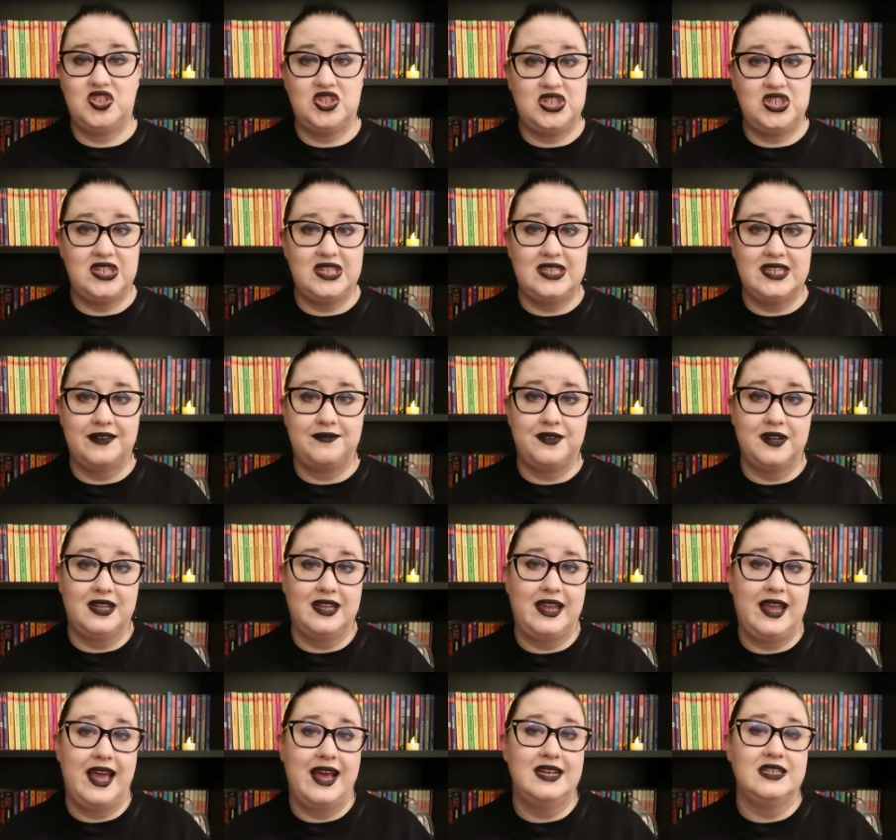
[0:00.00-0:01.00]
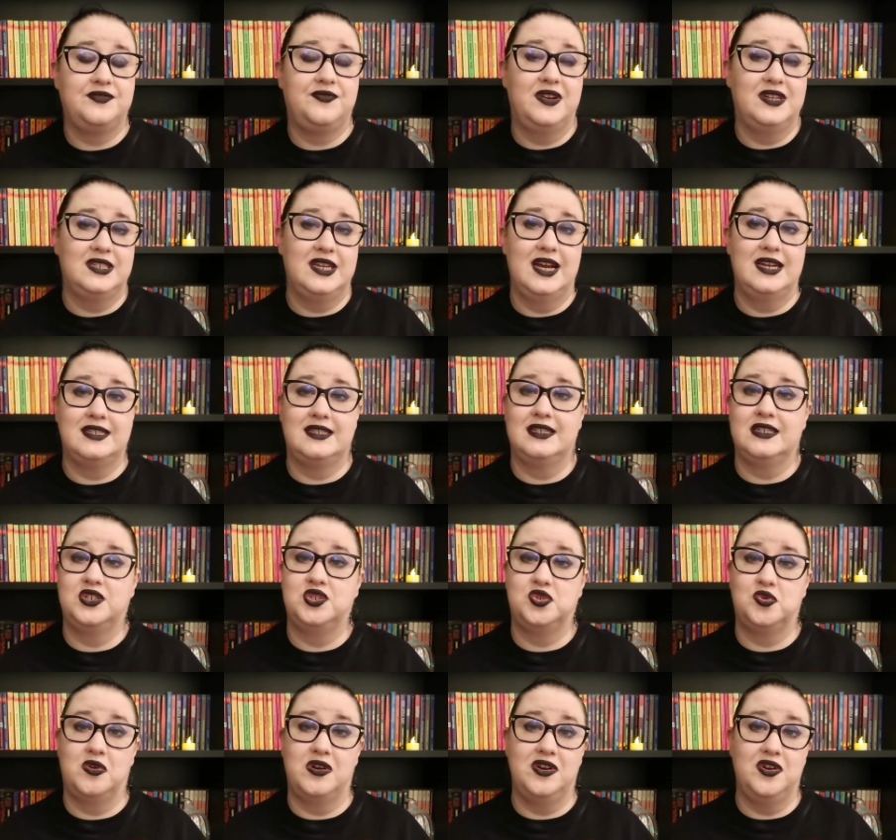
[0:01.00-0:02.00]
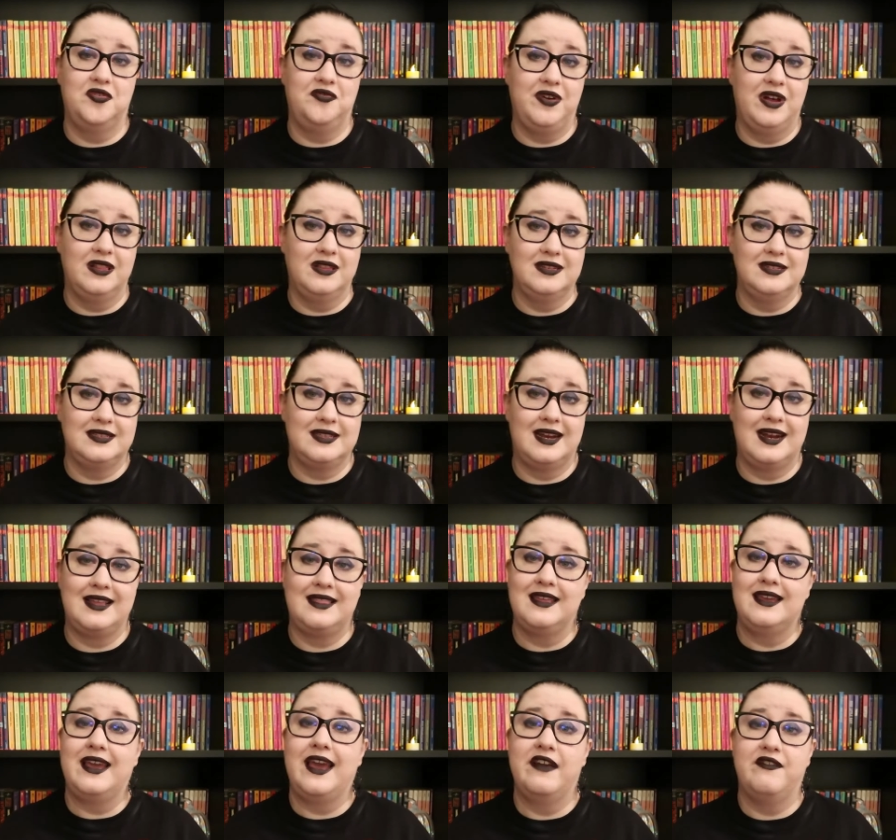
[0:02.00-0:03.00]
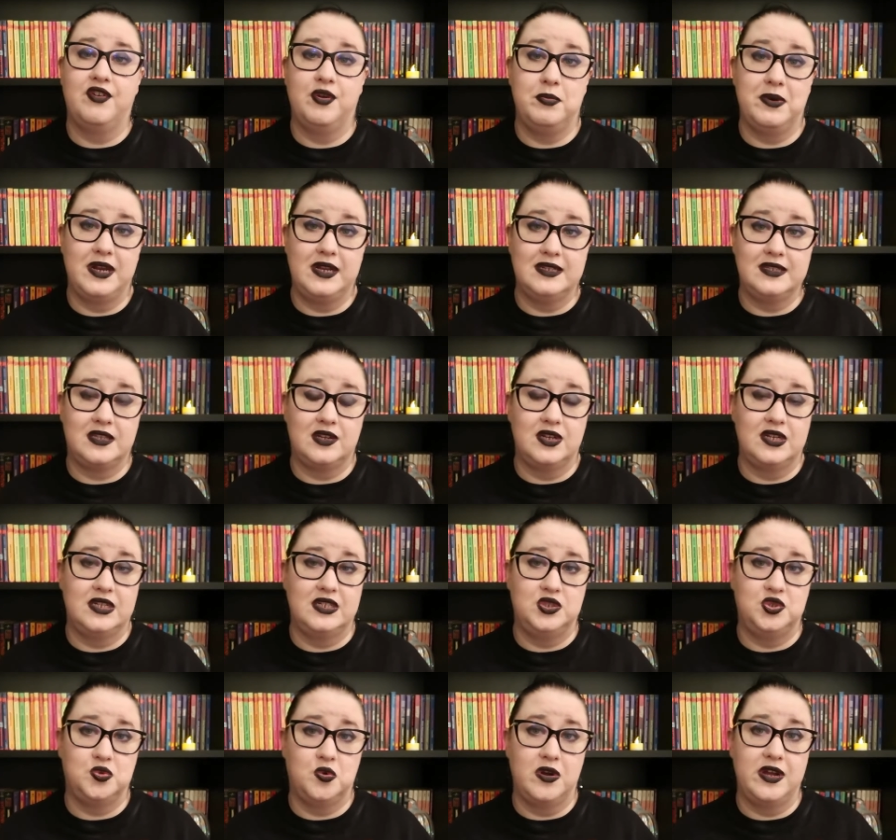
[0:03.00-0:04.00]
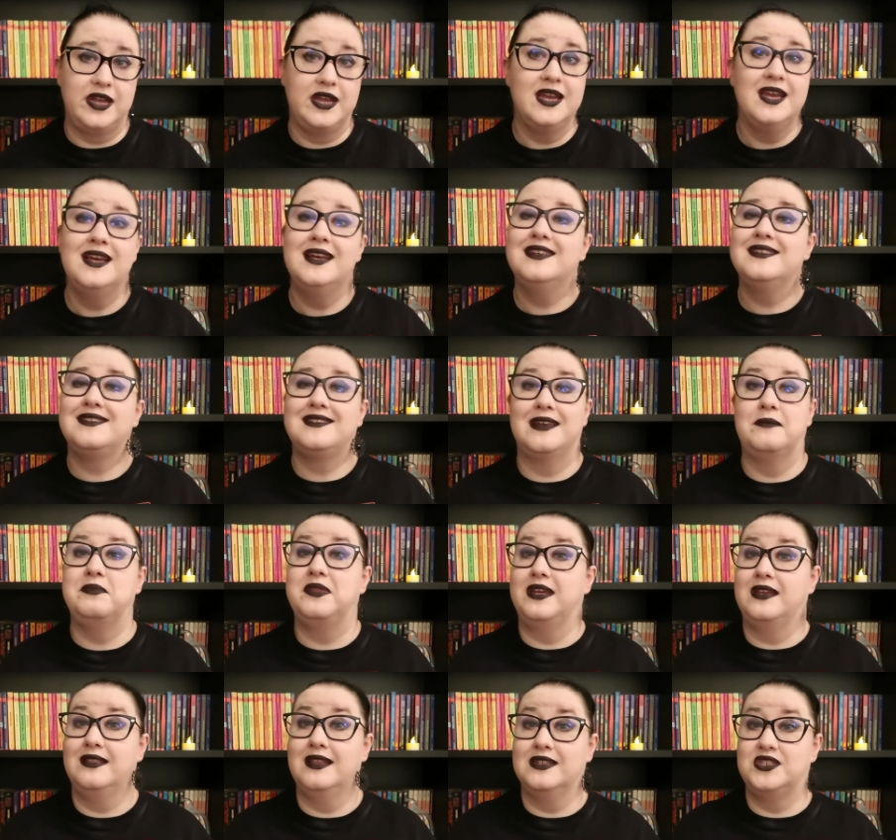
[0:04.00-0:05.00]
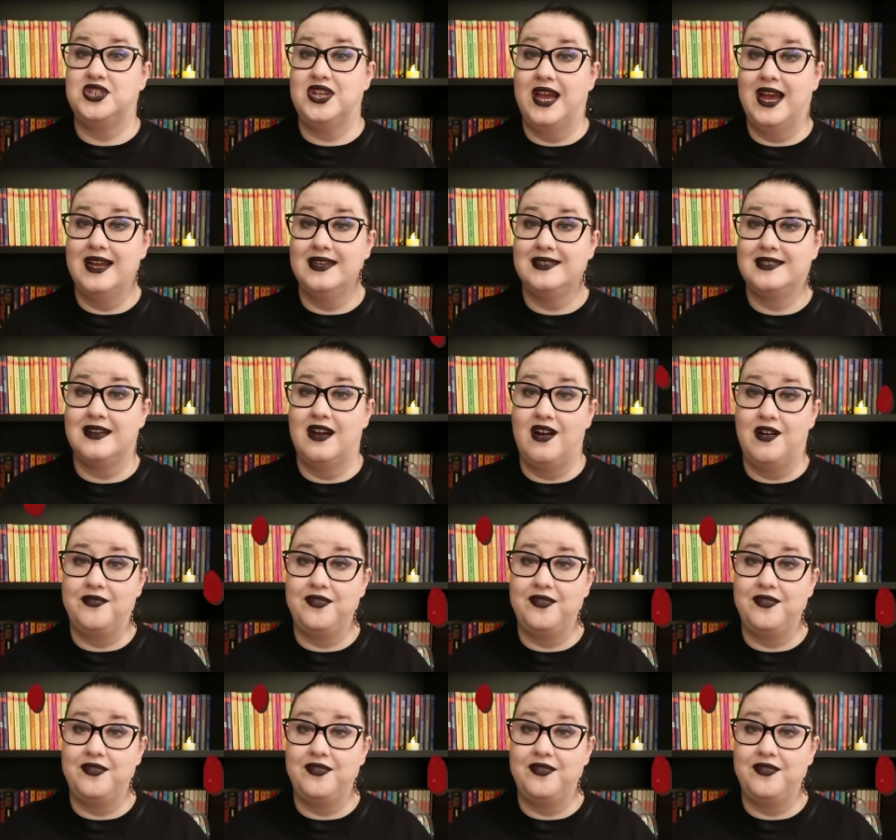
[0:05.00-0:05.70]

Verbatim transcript: she definitely has fantastic short novellas that I think everybody is going to enjoy something that she has to